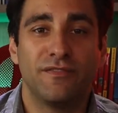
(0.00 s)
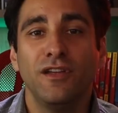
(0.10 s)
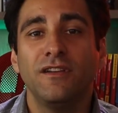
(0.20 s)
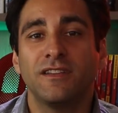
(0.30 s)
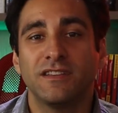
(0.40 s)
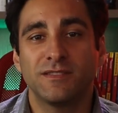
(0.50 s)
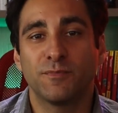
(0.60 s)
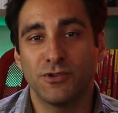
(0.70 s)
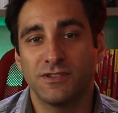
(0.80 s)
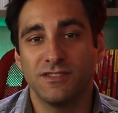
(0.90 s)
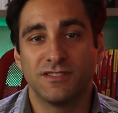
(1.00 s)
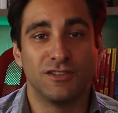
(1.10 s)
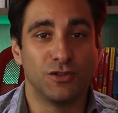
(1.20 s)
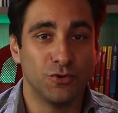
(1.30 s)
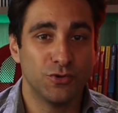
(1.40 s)
I fear that this person is
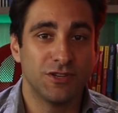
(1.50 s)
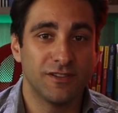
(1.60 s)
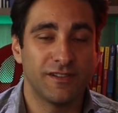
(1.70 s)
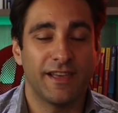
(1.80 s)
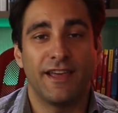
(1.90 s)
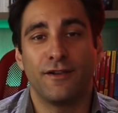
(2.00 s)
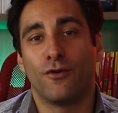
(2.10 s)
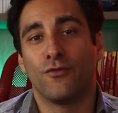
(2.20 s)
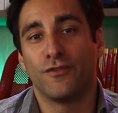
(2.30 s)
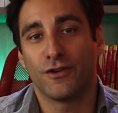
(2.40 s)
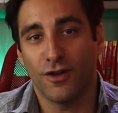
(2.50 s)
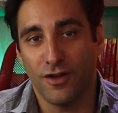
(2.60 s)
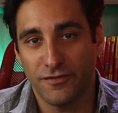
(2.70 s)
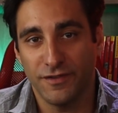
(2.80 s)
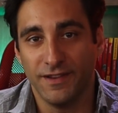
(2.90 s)
delusional and
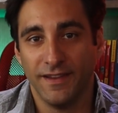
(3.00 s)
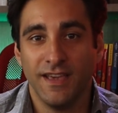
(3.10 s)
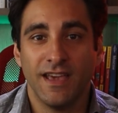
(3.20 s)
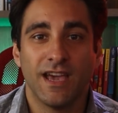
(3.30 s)
overconfident.